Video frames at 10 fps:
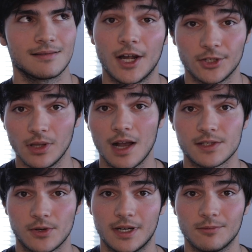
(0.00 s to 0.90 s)
on your
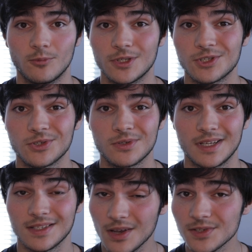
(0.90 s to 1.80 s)
lock screen, which
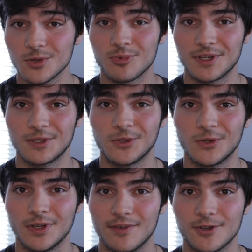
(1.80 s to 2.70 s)
is also pretty
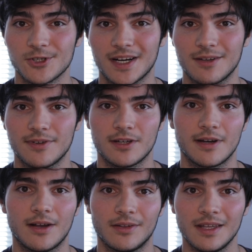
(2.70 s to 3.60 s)
cool if you're trying to
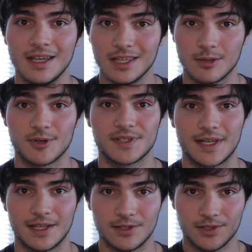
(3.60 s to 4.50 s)
figure out the
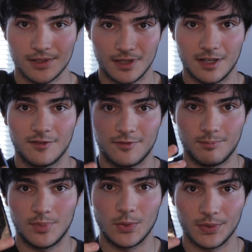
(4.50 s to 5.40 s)
percentage of
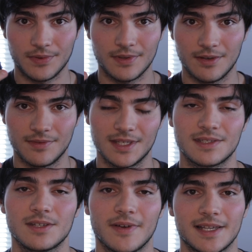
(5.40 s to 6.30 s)
both of
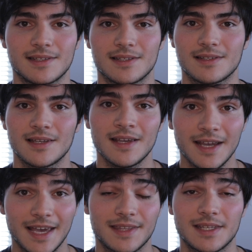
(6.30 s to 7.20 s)
these devices
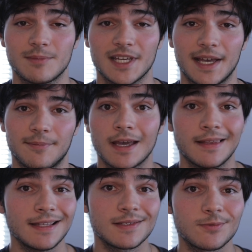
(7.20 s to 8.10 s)
at the same time.
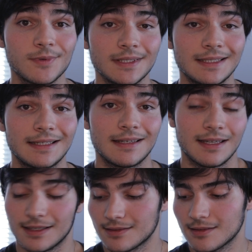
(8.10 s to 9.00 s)
And that's really
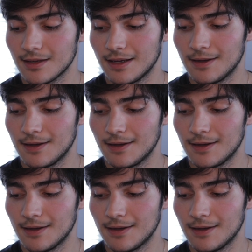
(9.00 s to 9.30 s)
it.